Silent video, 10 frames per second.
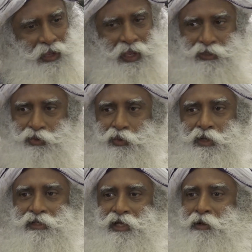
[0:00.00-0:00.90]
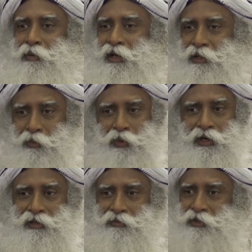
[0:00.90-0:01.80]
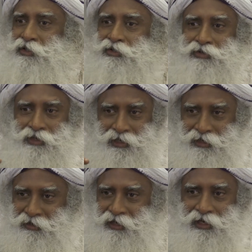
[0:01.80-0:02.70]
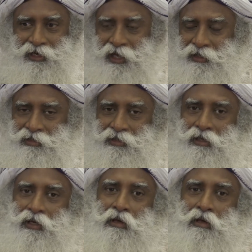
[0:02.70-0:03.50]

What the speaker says: as good as anywhere in the world, which is really, really nice.